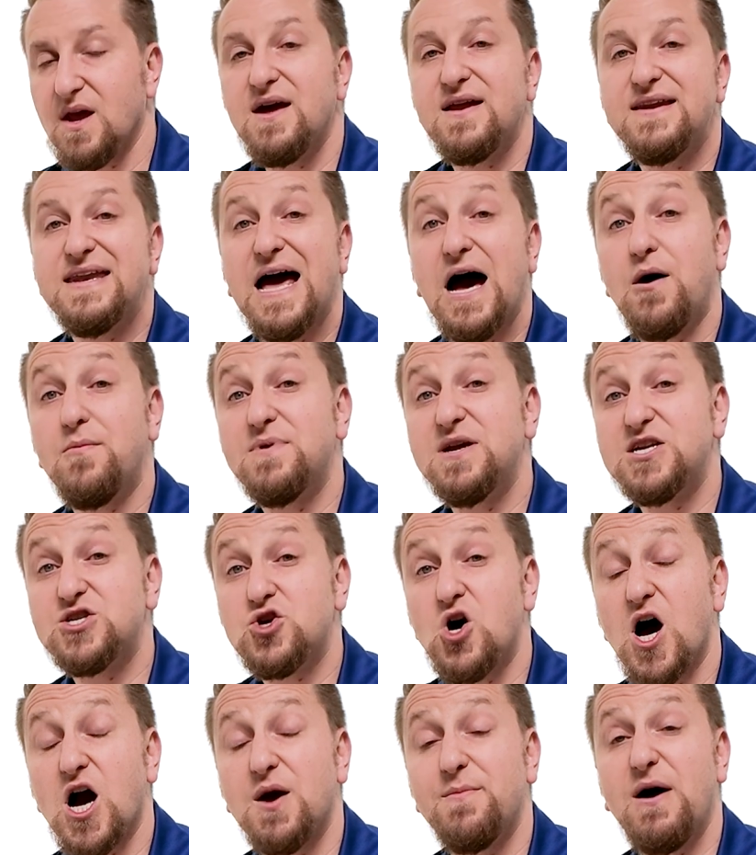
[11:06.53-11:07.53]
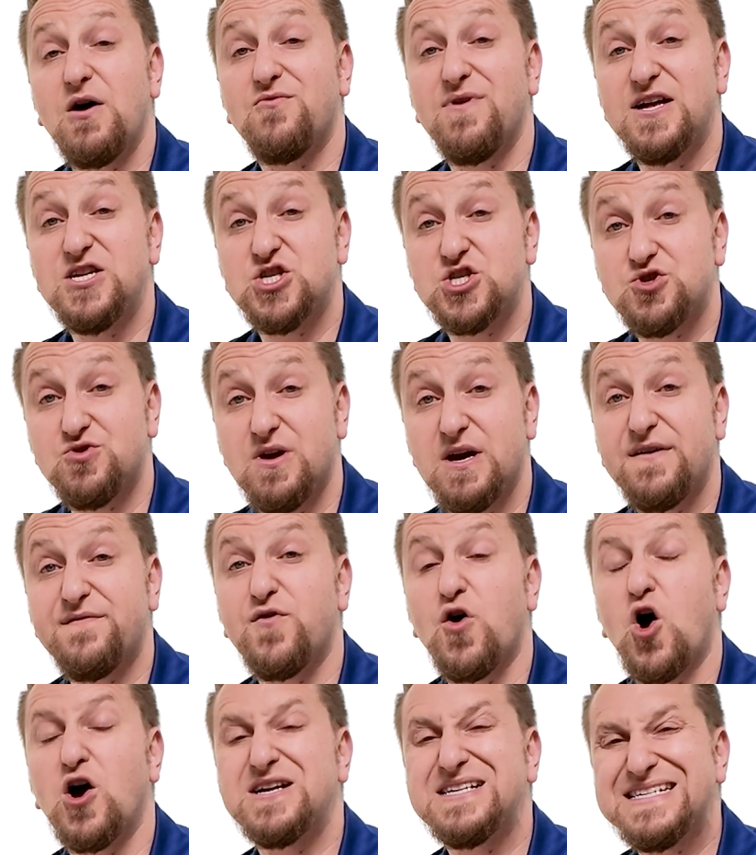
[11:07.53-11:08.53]
Now I'm going to talk about registering for
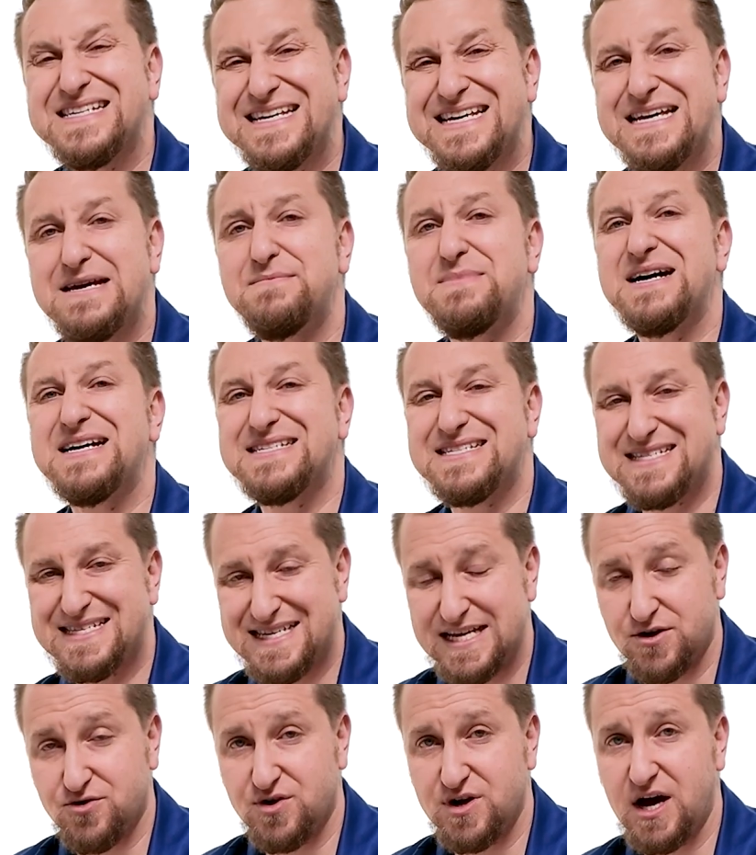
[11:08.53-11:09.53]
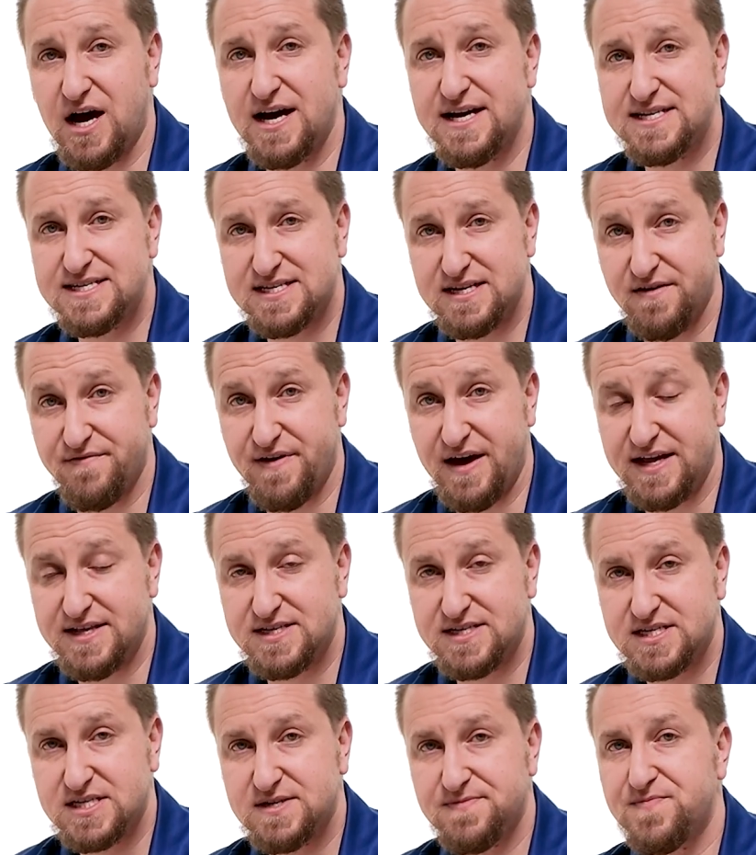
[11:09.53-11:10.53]
our Team Synchronized
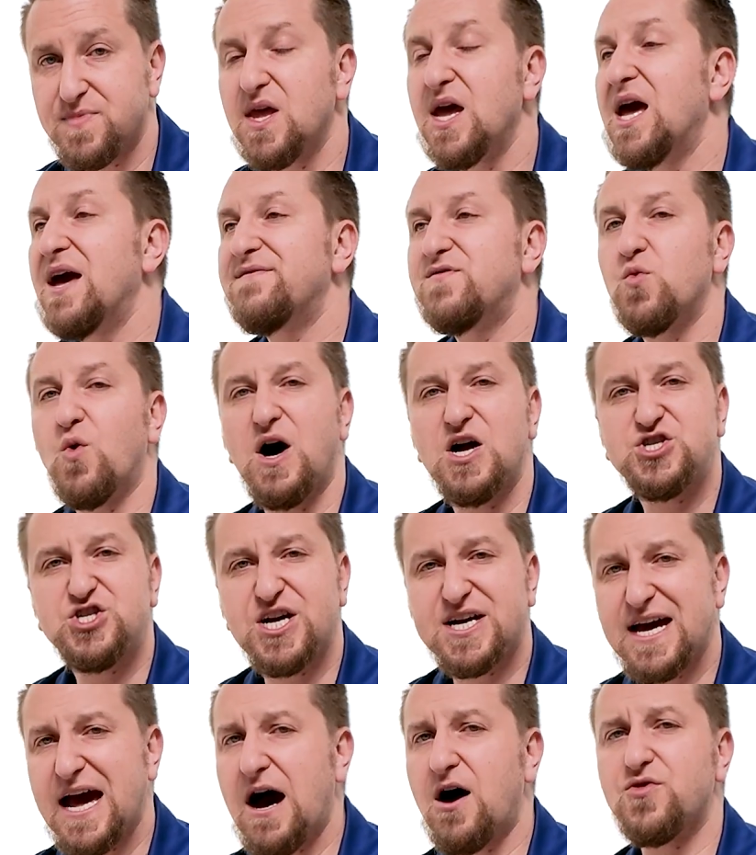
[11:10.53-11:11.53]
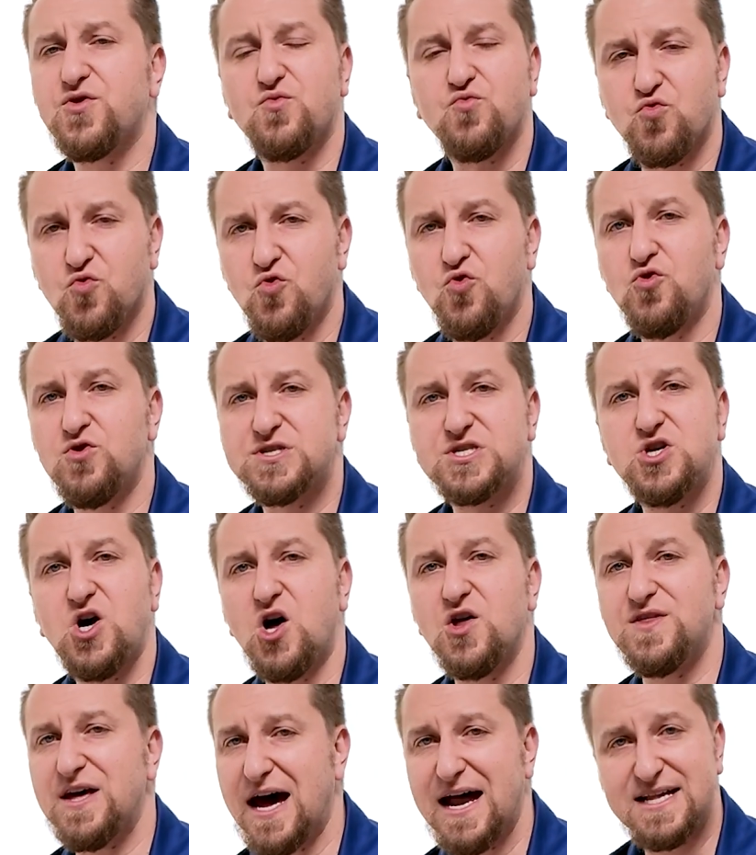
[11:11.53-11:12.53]
events. If you want to check out the rules and
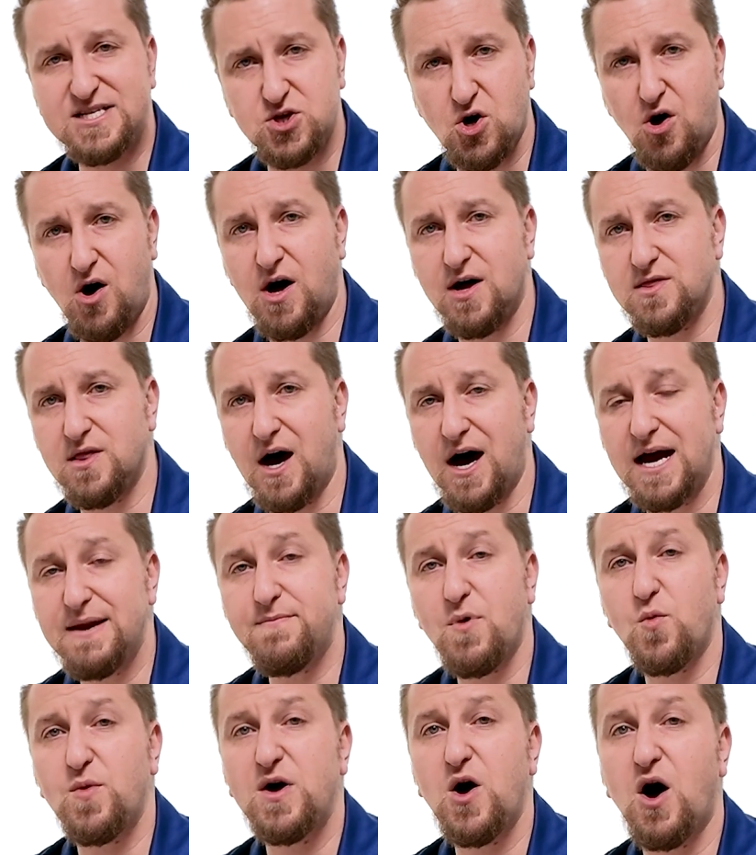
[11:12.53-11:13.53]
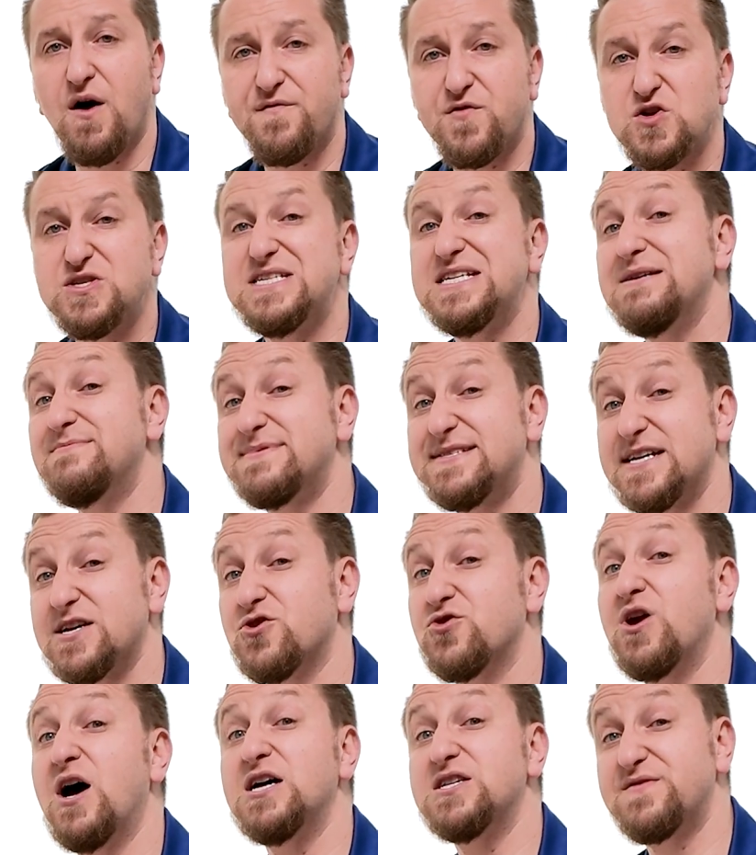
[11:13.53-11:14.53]
all that, it's all online, but we offer Team
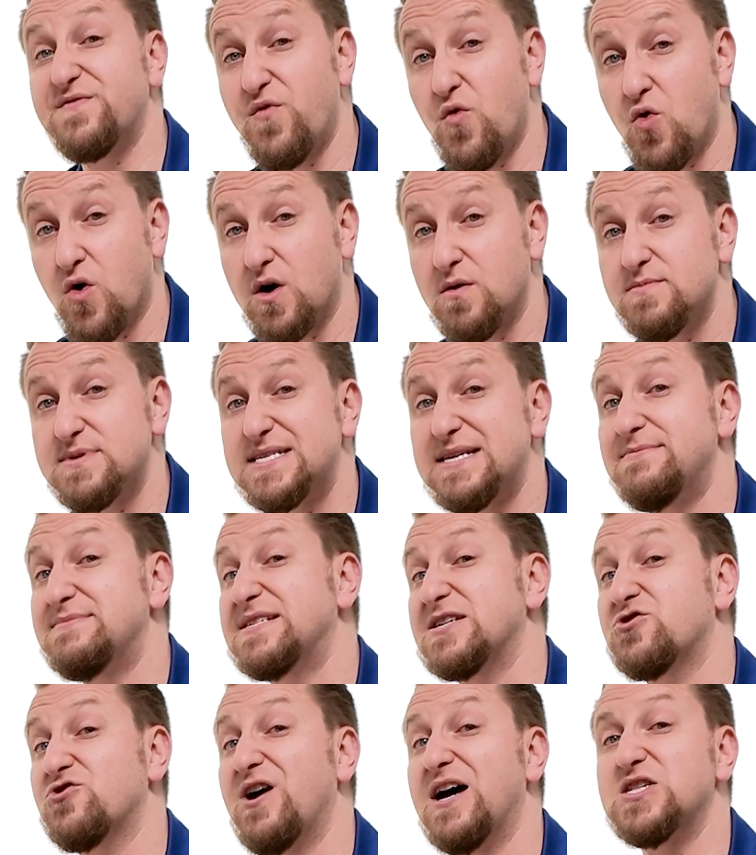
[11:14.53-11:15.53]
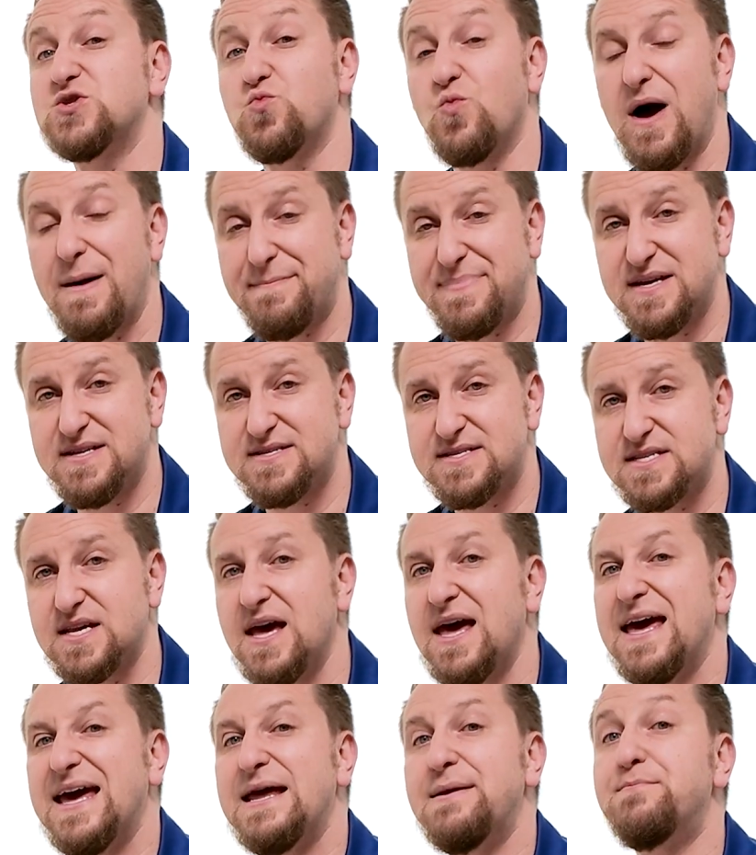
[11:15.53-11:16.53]
Synchronized forms, Team Synchronized weapons
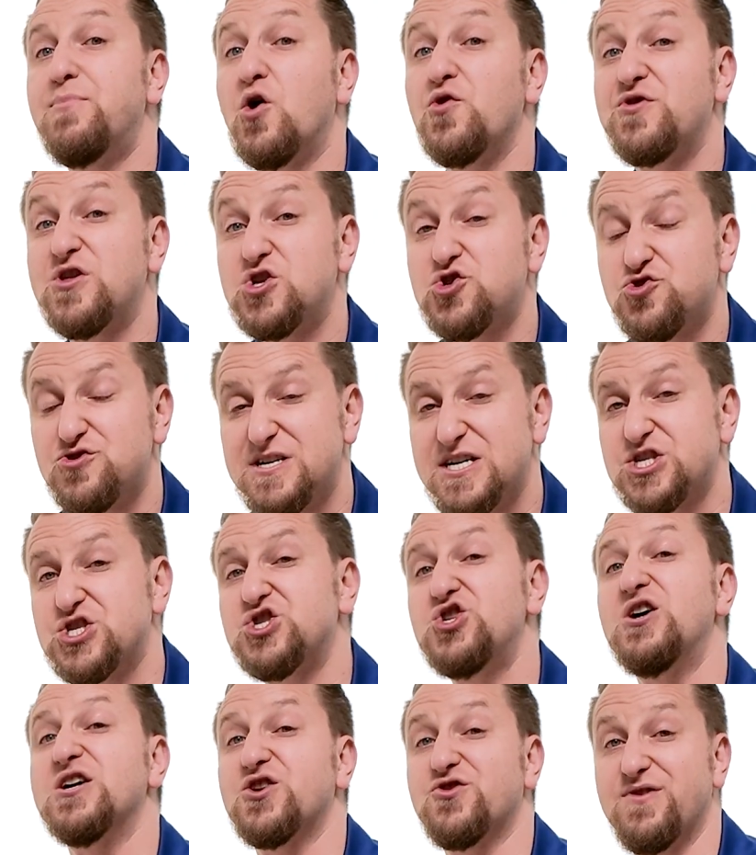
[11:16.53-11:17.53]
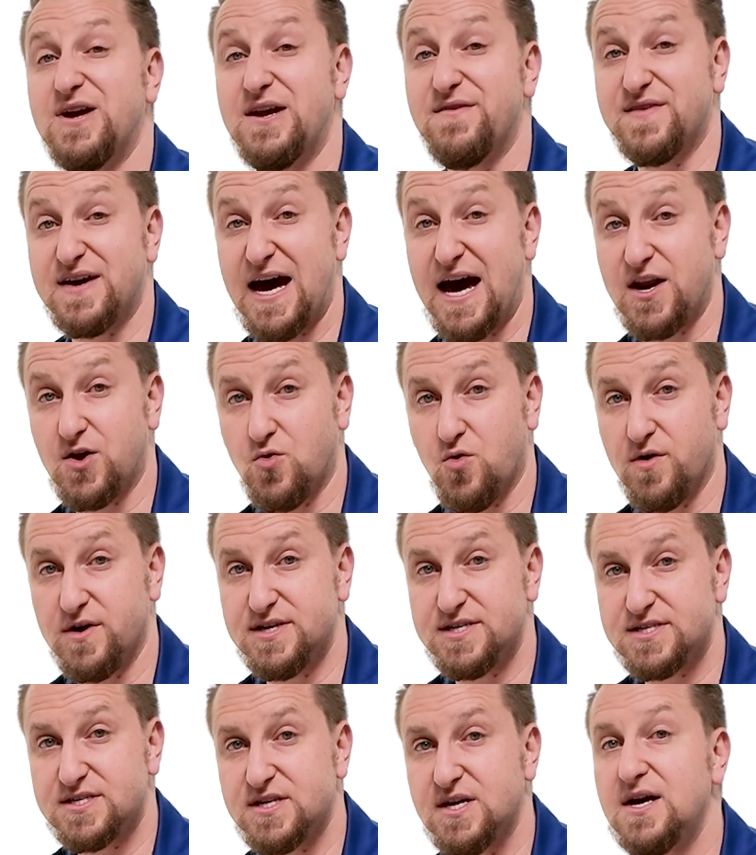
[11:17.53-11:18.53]
in both the traditional and creative
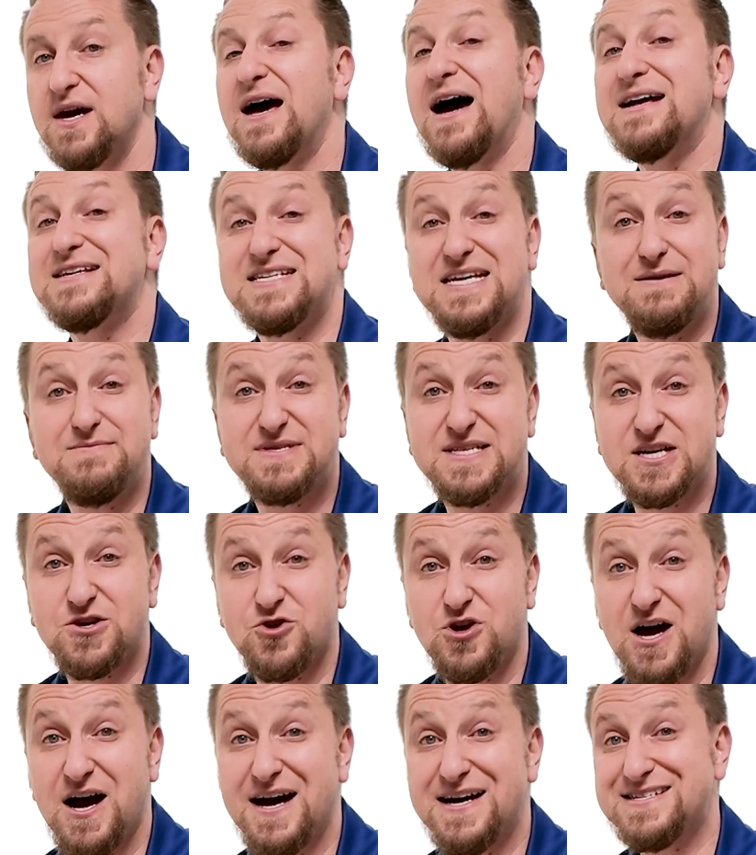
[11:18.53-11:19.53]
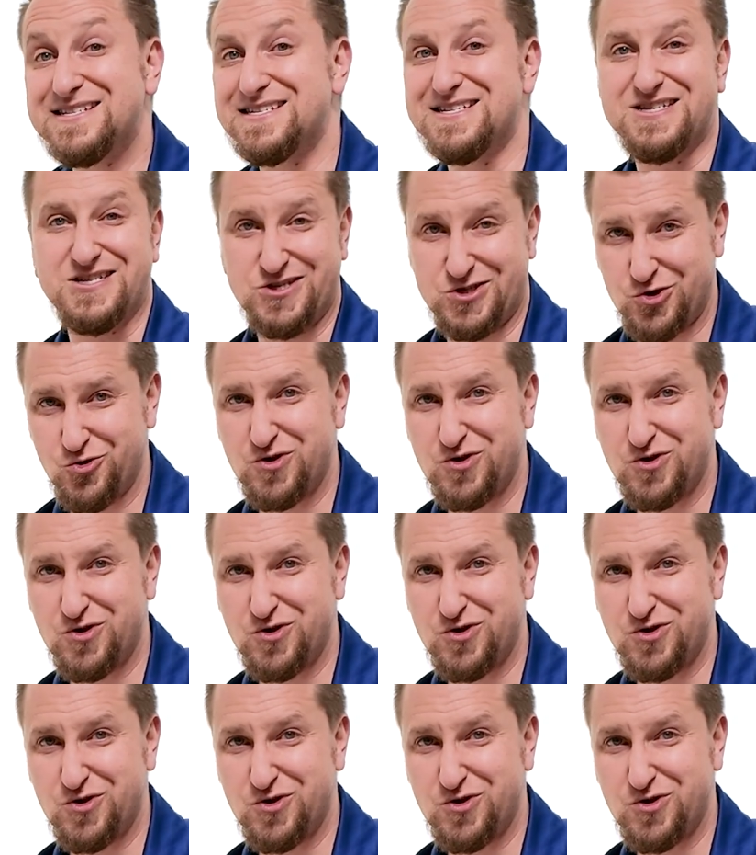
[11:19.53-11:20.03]
categories. Team Synchronized is 2